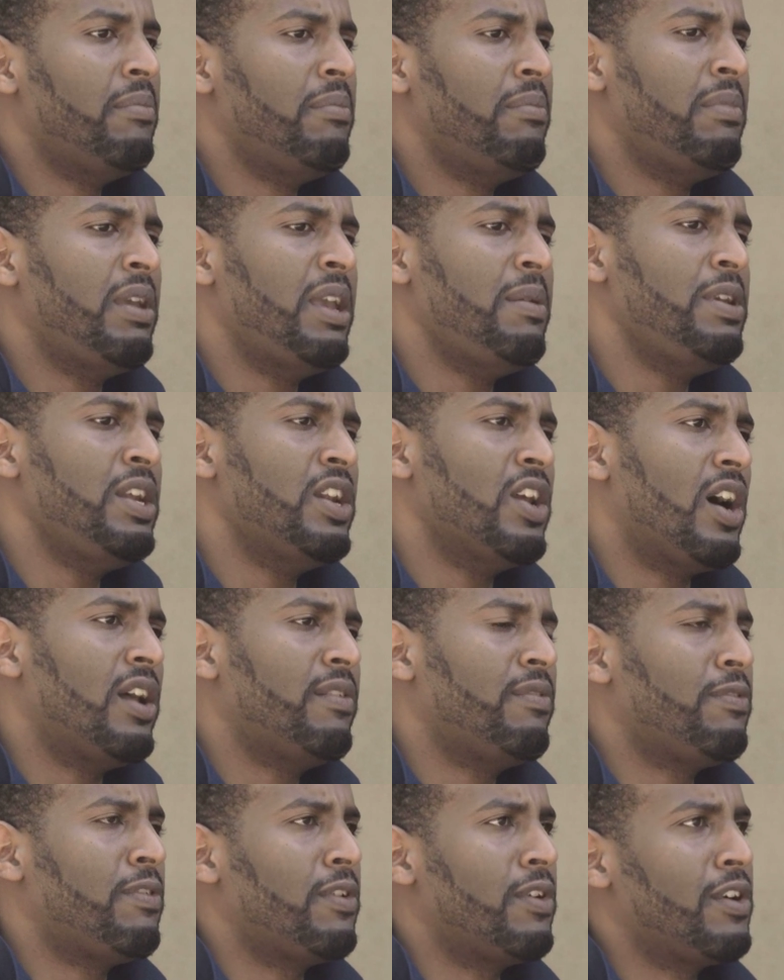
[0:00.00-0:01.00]
Maybe not
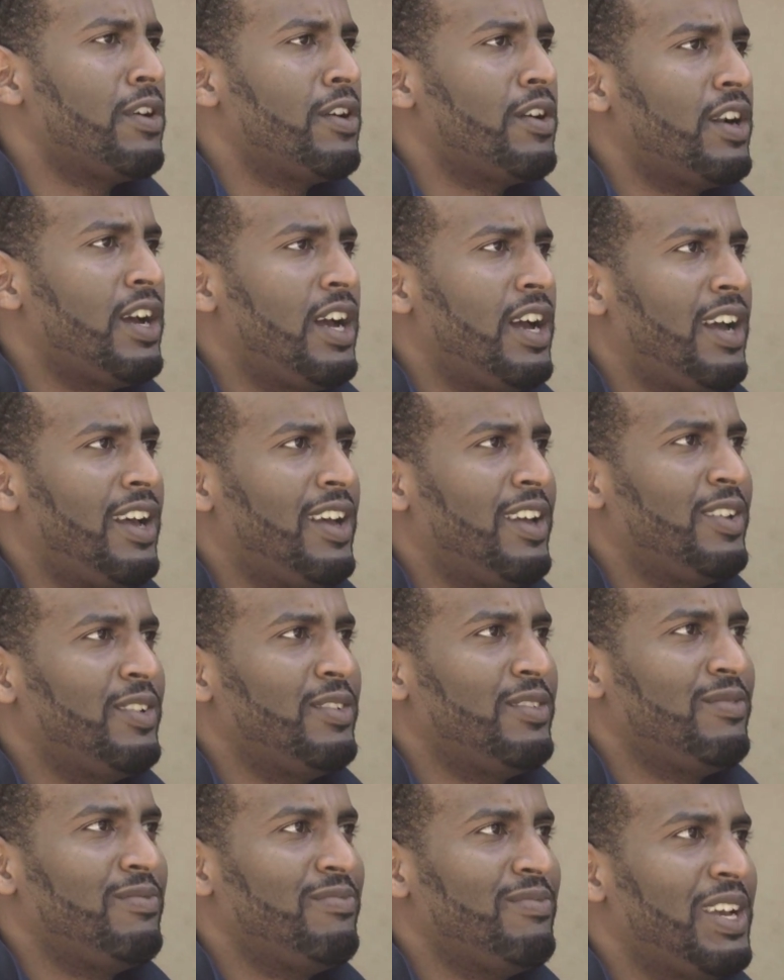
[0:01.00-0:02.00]
for
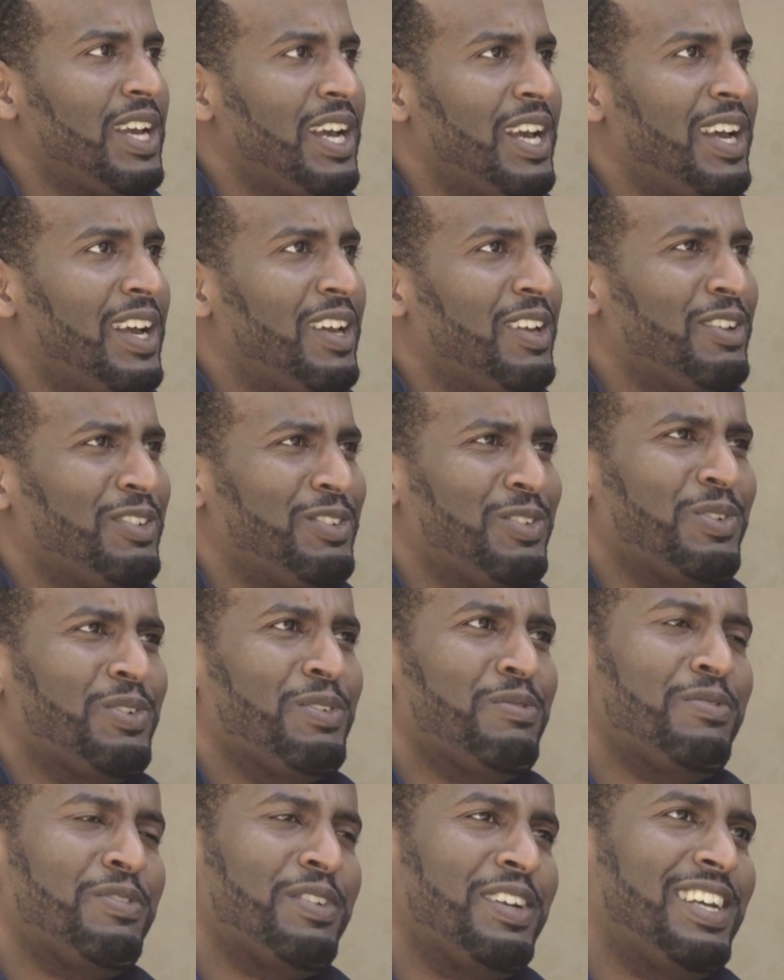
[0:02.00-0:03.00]
sort
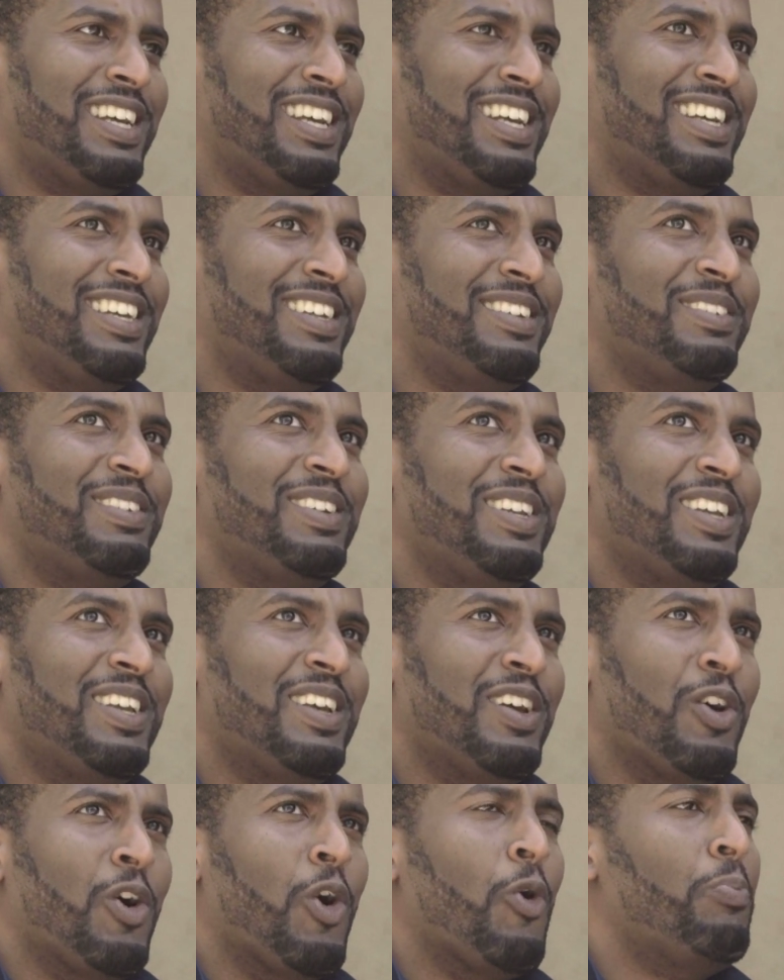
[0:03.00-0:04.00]

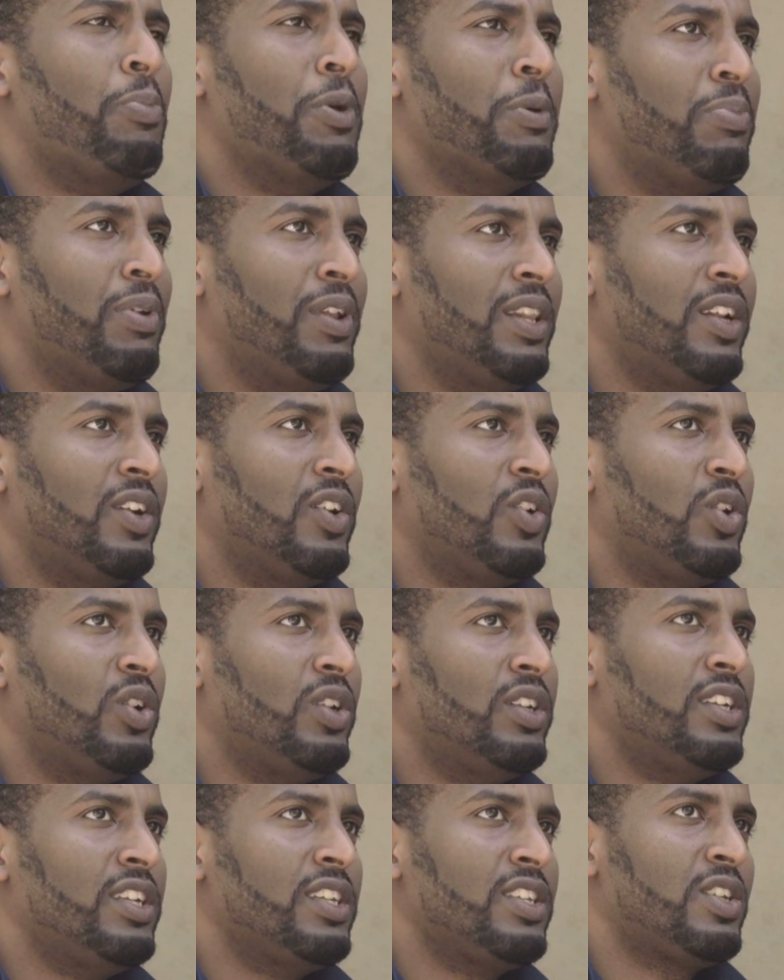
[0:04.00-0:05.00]
of open
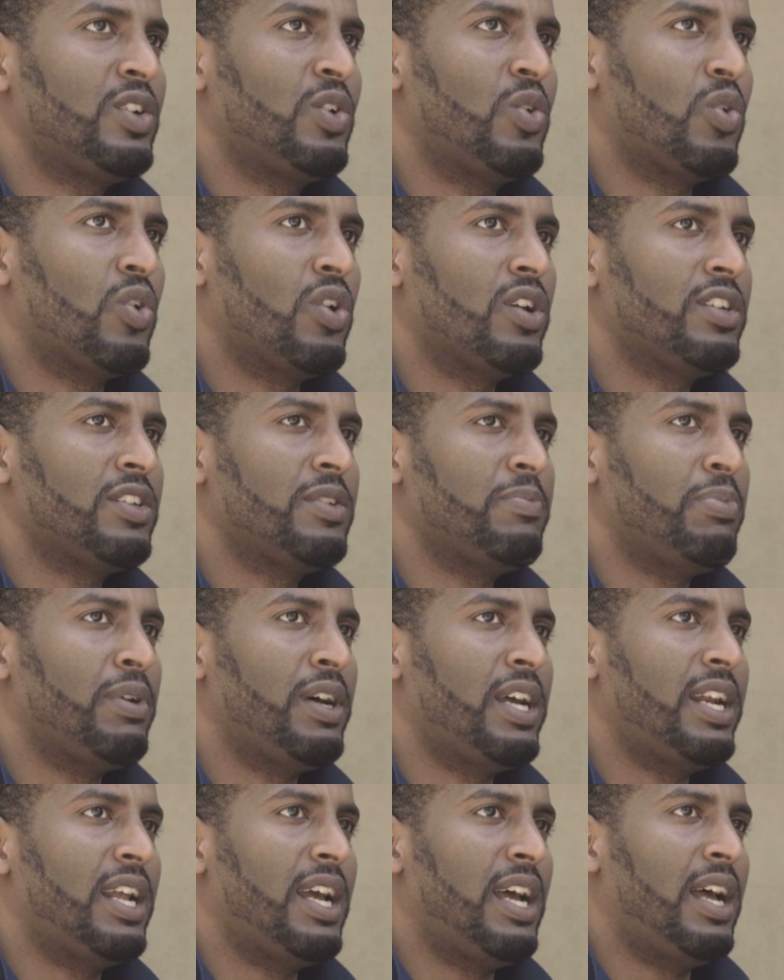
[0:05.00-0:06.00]
political discourse,
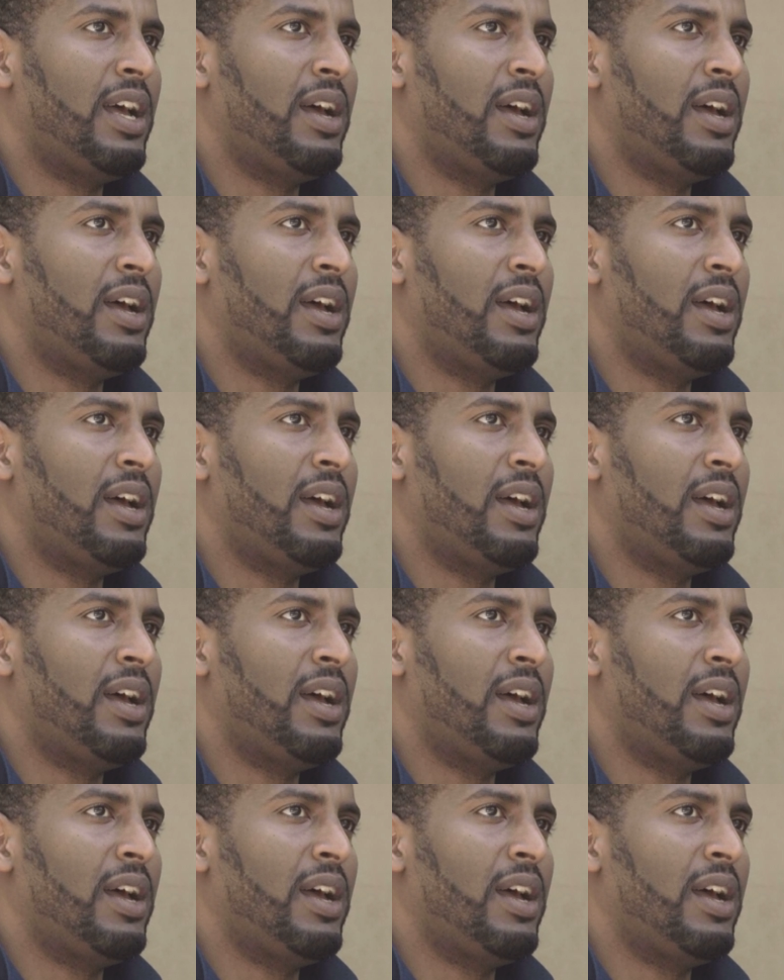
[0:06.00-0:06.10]
but